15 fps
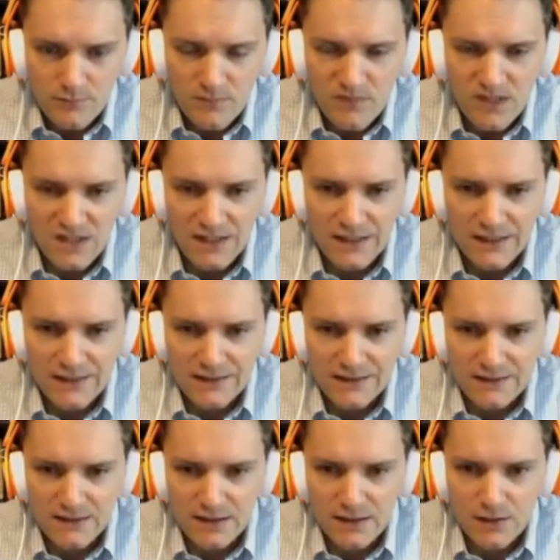And
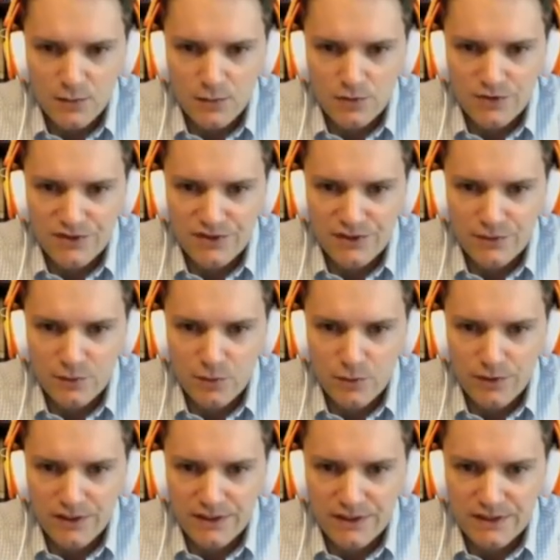we'll see what
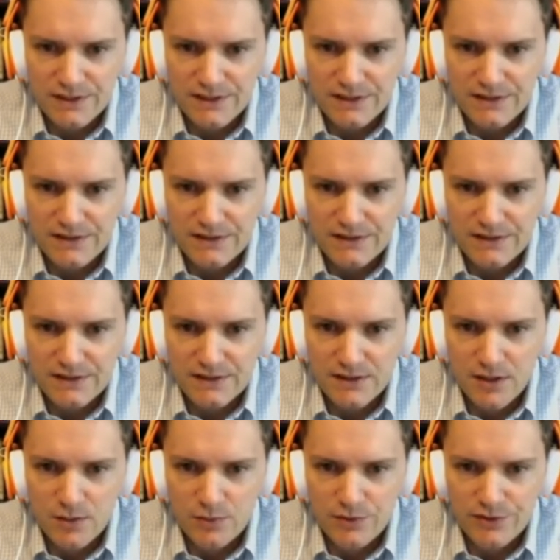we can get
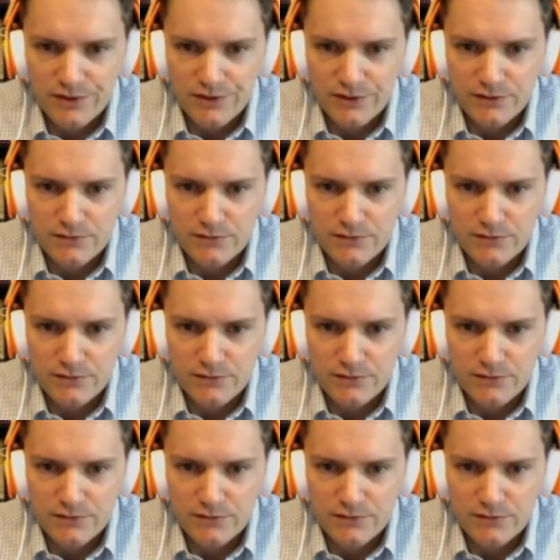accomplished here.